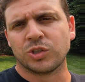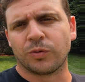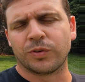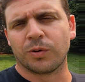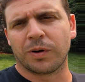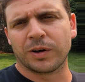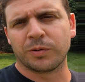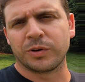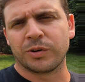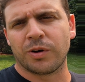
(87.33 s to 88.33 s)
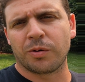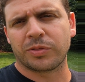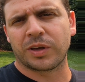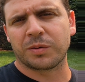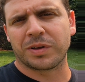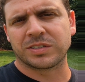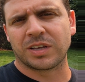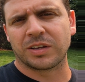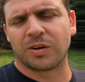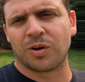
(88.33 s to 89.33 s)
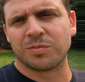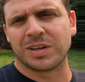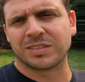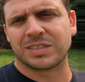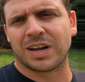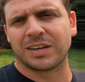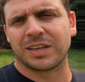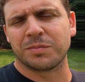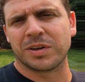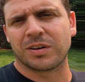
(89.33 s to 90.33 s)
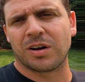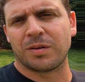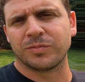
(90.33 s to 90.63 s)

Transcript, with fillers: So if you or anyone you know are thinking about selling your home, now's the time to give me a call.